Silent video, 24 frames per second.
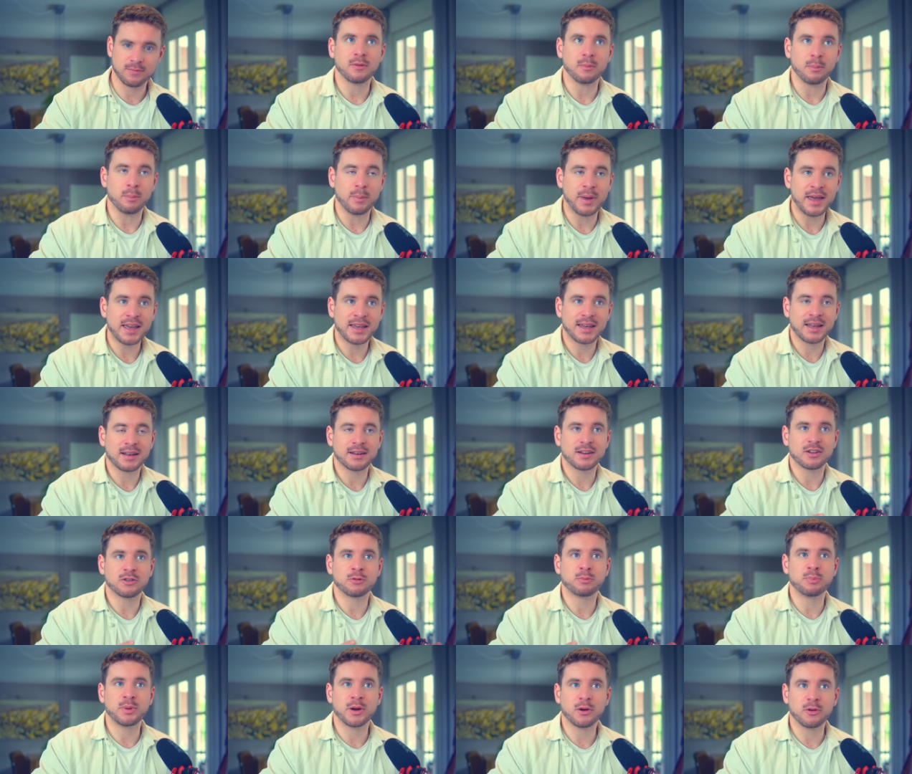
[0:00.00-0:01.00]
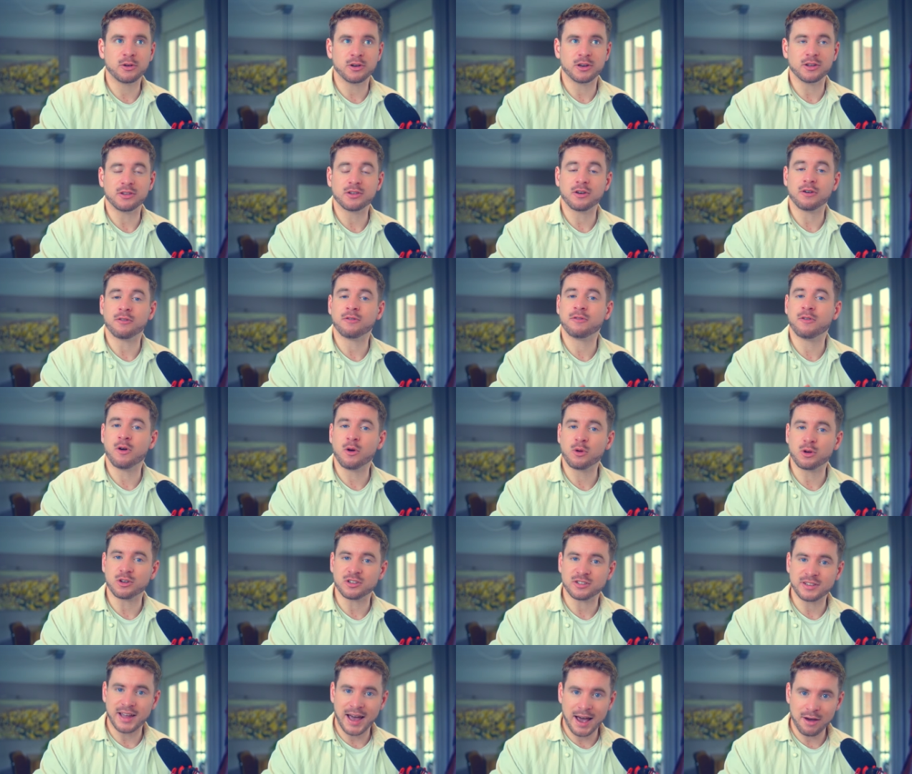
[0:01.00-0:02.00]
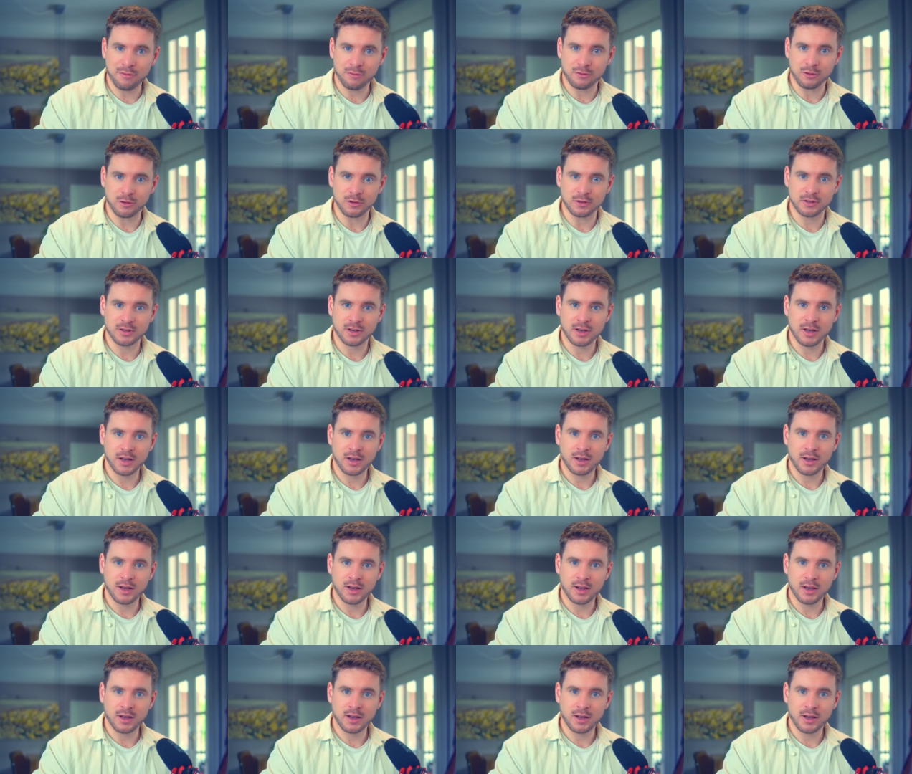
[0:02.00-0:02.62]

making this period of focused effort